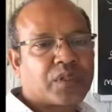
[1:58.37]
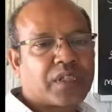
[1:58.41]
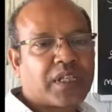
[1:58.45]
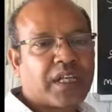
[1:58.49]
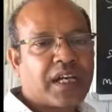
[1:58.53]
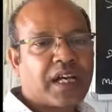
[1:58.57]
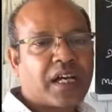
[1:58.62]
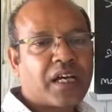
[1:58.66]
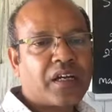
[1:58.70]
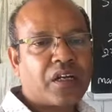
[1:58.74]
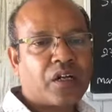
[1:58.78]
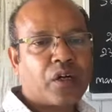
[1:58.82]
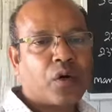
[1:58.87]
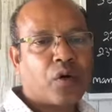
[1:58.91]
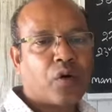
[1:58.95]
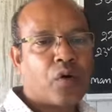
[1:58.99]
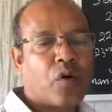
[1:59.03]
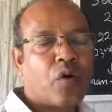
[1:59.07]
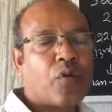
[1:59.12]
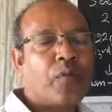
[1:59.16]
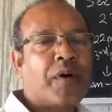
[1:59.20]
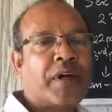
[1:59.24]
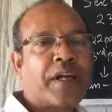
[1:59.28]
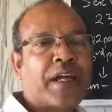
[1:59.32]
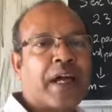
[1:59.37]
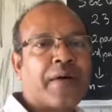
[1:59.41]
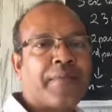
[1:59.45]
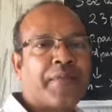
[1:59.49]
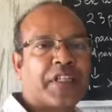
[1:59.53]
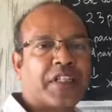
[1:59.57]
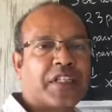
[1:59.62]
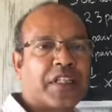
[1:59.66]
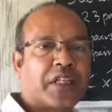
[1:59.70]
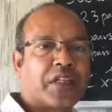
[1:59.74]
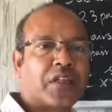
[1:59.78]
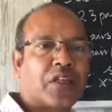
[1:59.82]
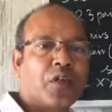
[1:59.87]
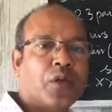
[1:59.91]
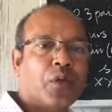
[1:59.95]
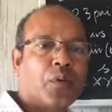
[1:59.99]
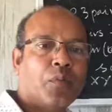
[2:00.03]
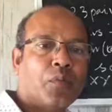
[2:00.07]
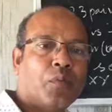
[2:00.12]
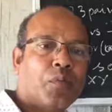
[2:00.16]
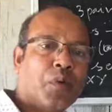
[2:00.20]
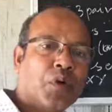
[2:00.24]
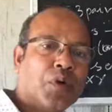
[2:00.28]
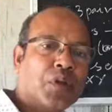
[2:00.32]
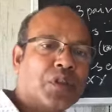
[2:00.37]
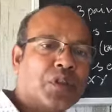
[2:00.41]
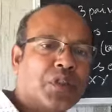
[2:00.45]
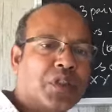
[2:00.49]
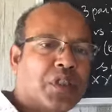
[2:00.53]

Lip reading: they are homogametic. Both